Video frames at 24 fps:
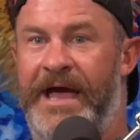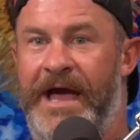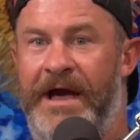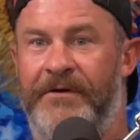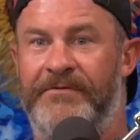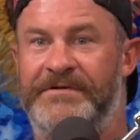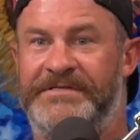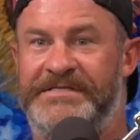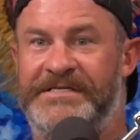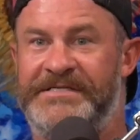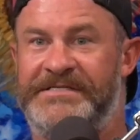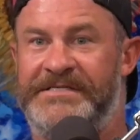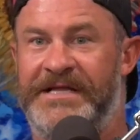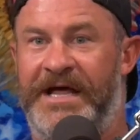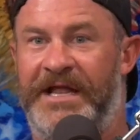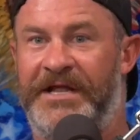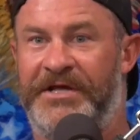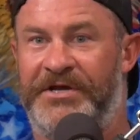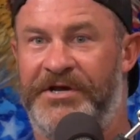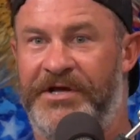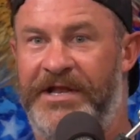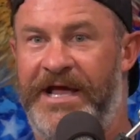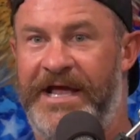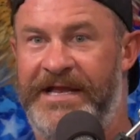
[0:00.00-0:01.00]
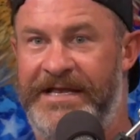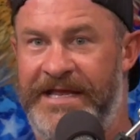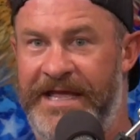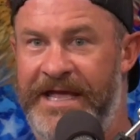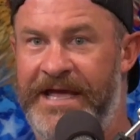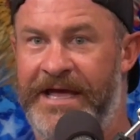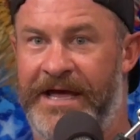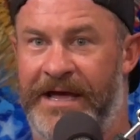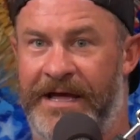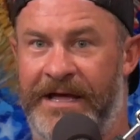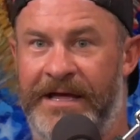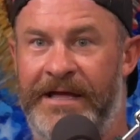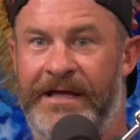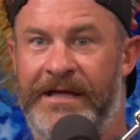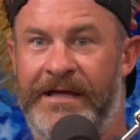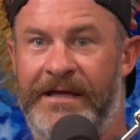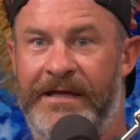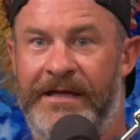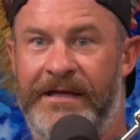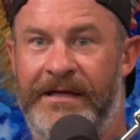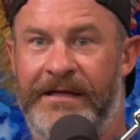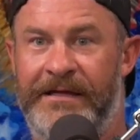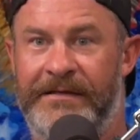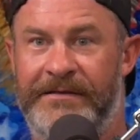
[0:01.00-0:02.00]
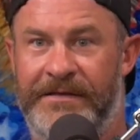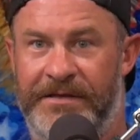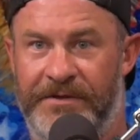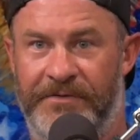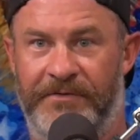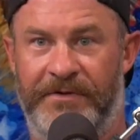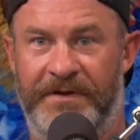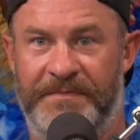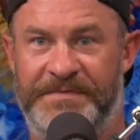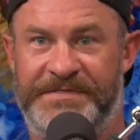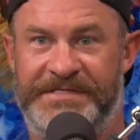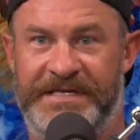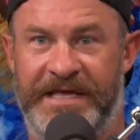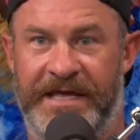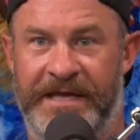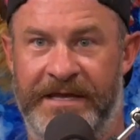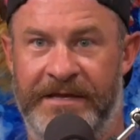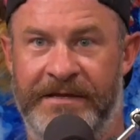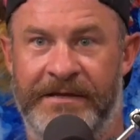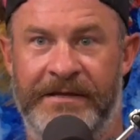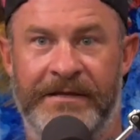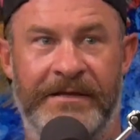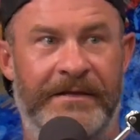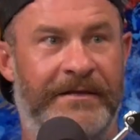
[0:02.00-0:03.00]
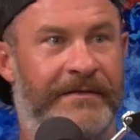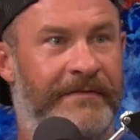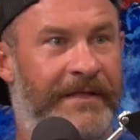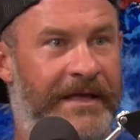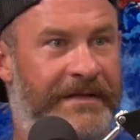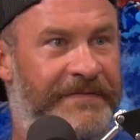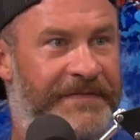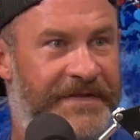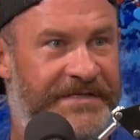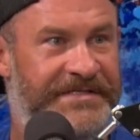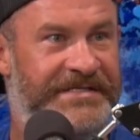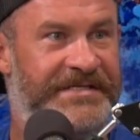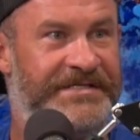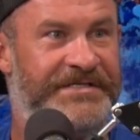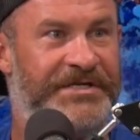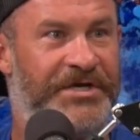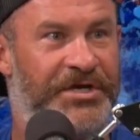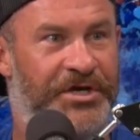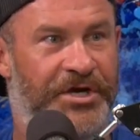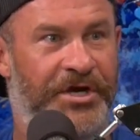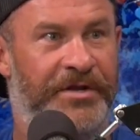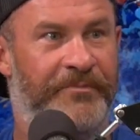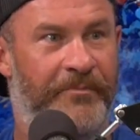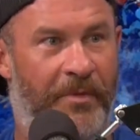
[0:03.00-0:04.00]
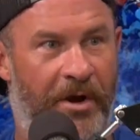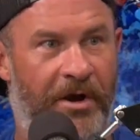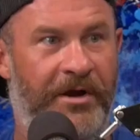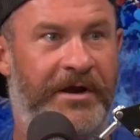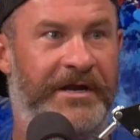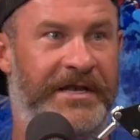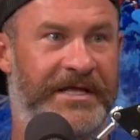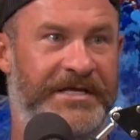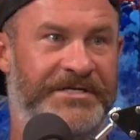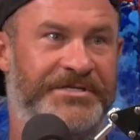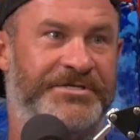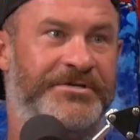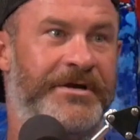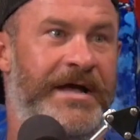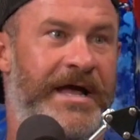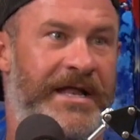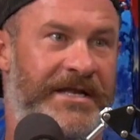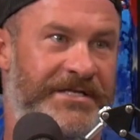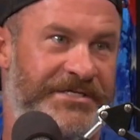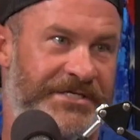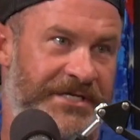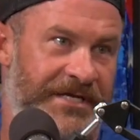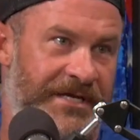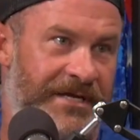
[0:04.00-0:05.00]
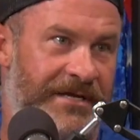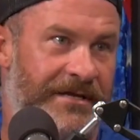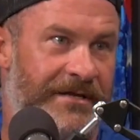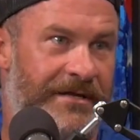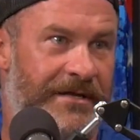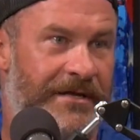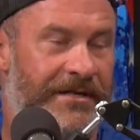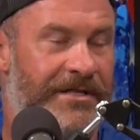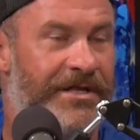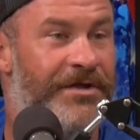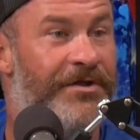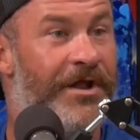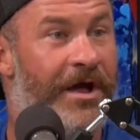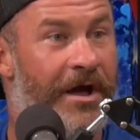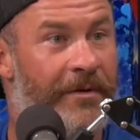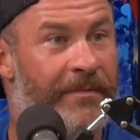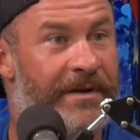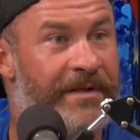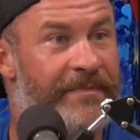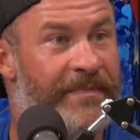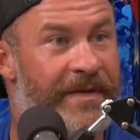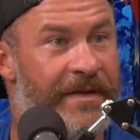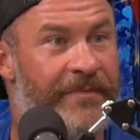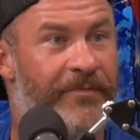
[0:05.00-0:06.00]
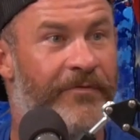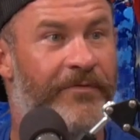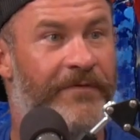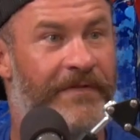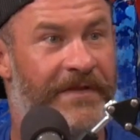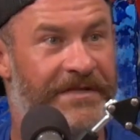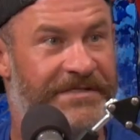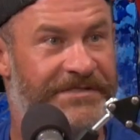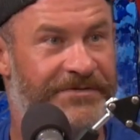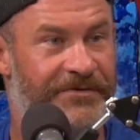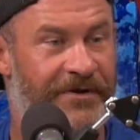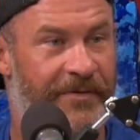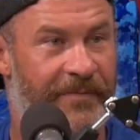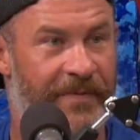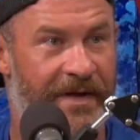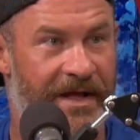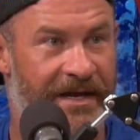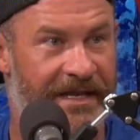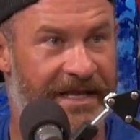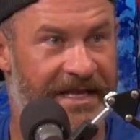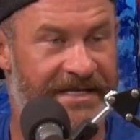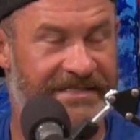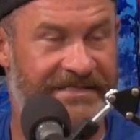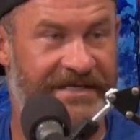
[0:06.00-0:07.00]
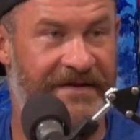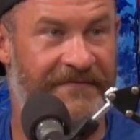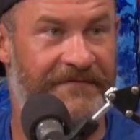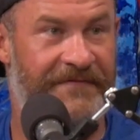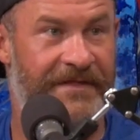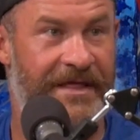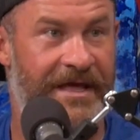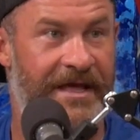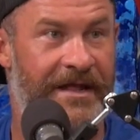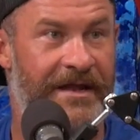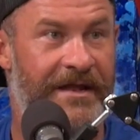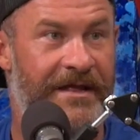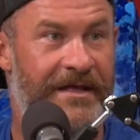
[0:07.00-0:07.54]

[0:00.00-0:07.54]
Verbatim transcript: How is this not a good idea? You know what I'm saying? Like this is a good marketing strategy. Do you know how many people would listen to our podcast after that?